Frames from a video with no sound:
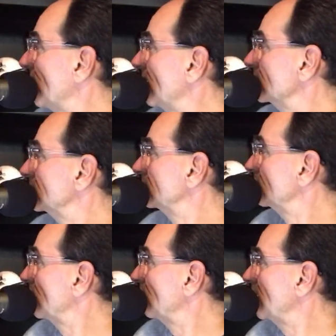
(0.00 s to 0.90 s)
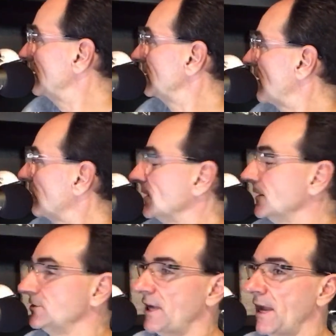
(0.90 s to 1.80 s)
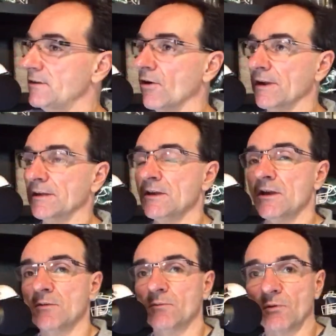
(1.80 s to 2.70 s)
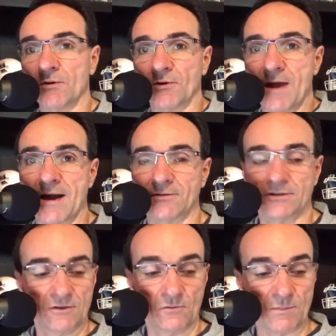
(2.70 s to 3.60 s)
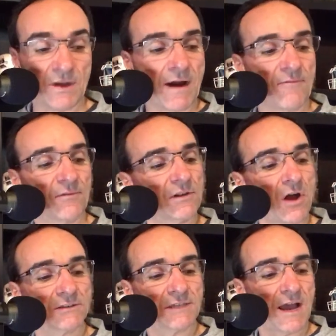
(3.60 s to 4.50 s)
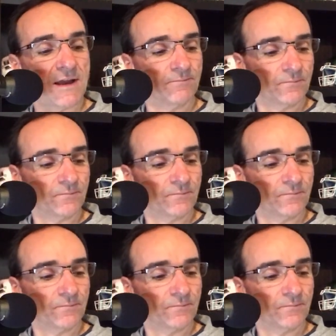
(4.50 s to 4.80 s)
was. We didn't cover Lynn Chadnoy, but we were around. We've been around for a long time.